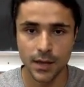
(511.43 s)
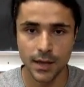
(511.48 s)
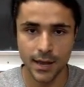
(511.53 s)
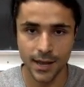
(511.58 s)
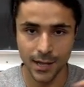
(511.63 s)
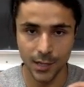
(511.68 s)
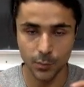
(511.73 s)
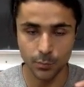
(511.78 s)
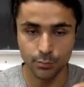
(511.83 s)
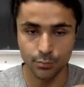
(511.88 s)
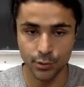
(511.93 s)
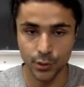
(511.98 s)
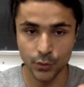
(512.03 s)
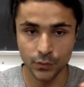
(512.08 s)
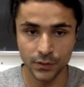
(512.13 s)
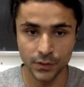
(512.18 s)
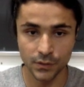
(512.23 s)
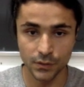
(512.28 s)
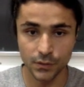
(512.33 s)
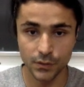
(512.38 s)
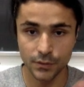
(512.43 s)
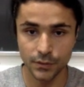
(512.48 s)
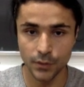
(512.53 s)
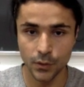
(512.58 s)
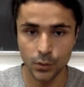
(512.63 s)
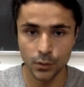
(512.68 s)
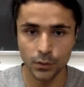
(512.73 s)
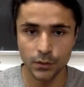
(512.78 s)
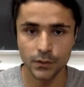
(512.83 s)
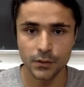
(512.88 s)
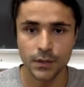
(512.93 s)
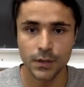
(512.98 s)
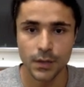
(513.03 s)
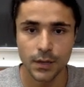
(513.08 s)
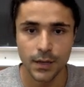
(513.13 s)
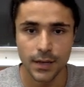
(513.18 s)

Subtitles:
help proteins fold,